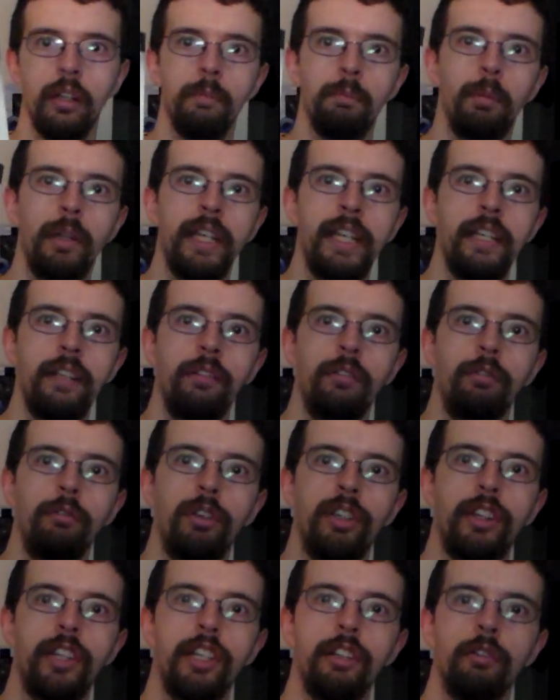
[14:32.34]
Complete
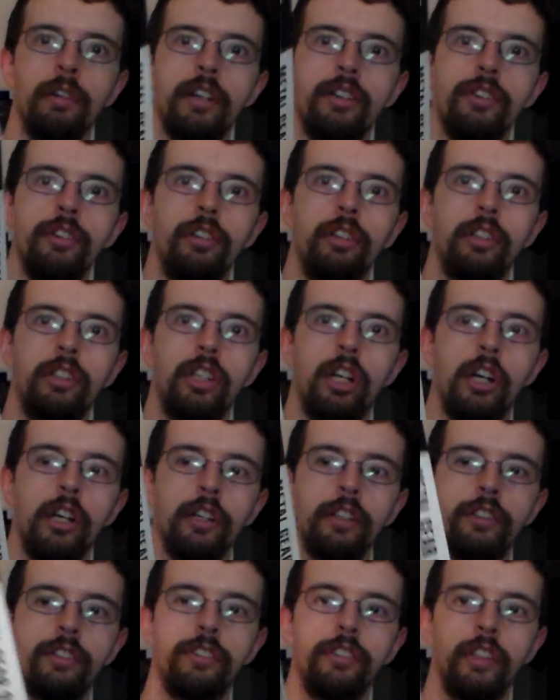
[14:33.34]
with the original
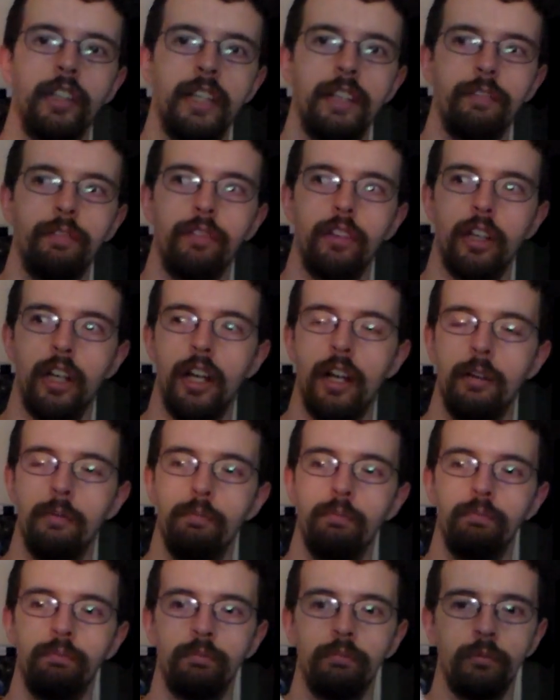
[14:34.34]
card sleeve, or
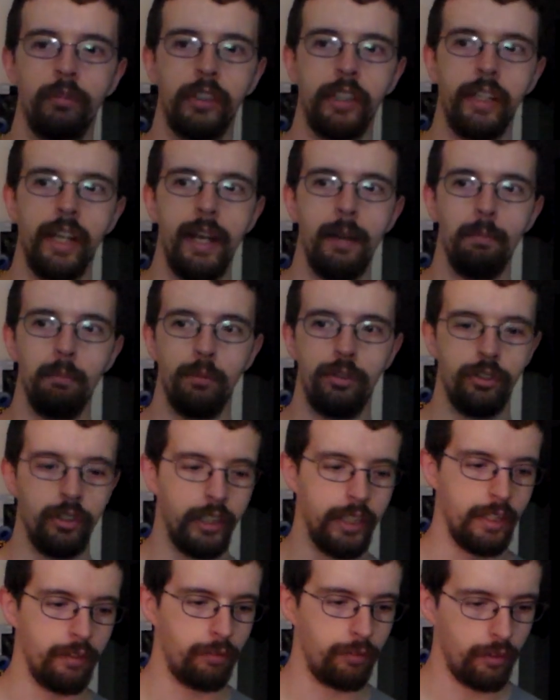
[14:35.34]
game
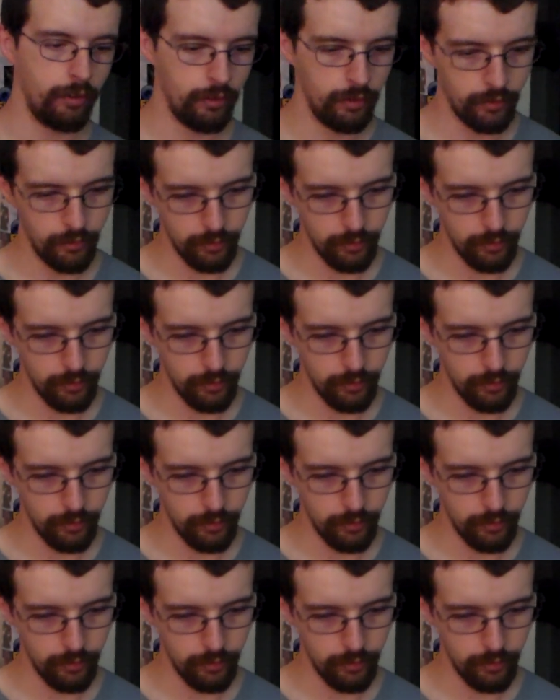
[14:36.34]
sleeve.